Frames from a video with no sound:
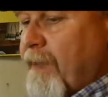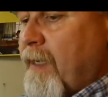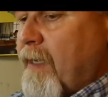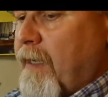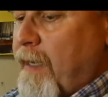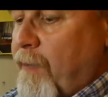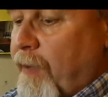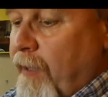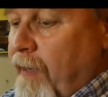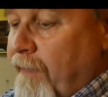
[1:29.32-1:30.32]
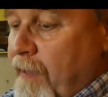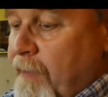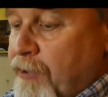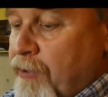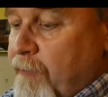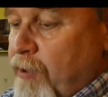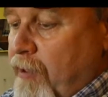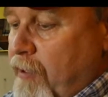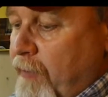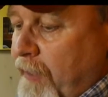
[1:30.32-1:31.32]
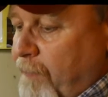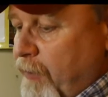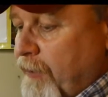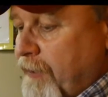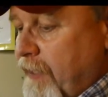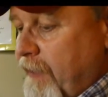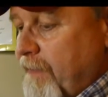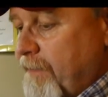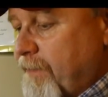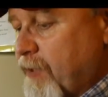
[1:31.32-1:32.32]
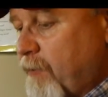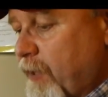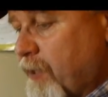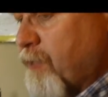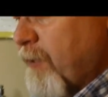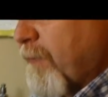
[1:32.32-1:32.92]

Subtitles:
Now I've got my trimmer already preset, so we're going to trim the